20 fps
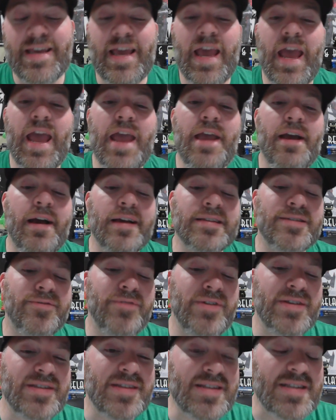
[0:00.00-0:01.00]
chaos
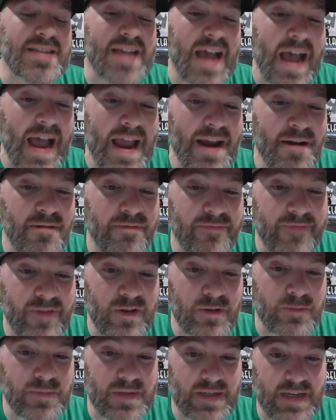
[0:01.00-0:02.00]
for this entire
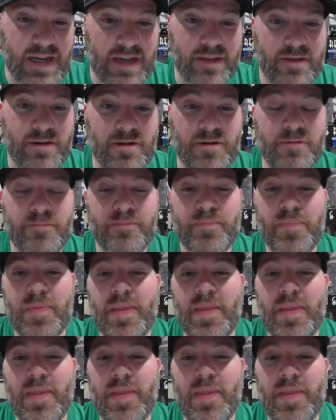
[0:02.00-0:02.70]
film together.